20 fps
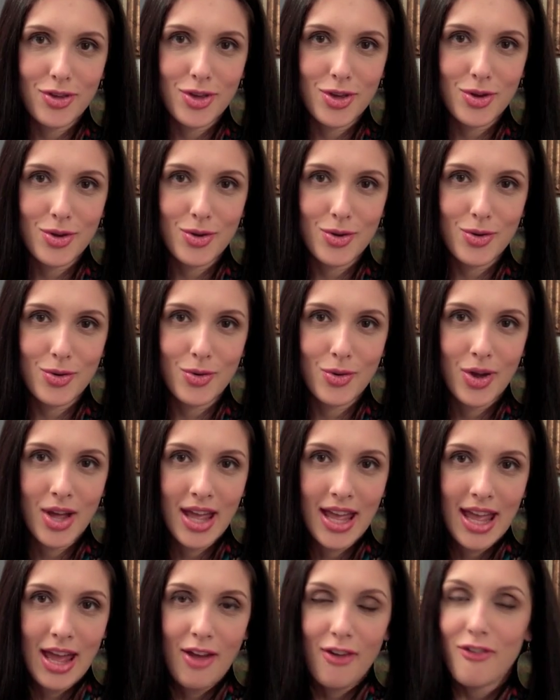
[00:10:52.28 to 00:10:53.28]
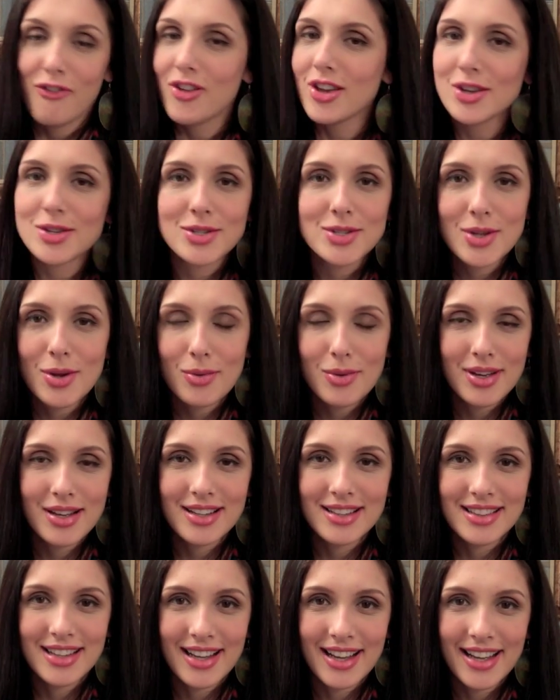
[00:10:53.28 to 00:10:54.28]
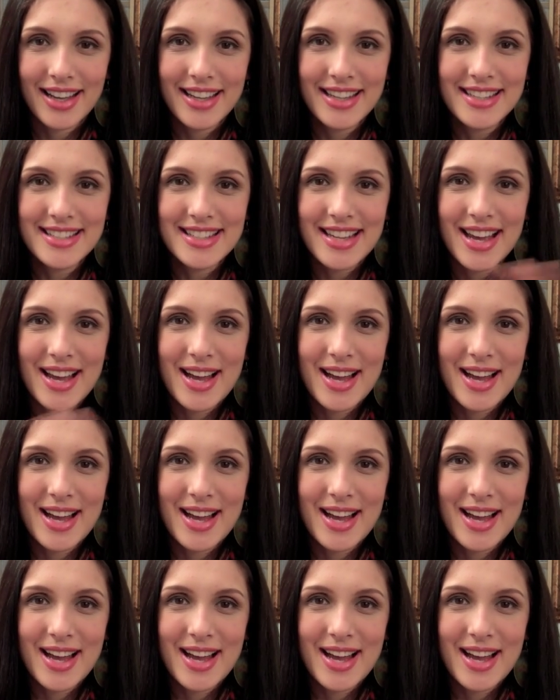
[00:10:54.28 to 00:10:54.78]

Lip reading: you feel so inclined,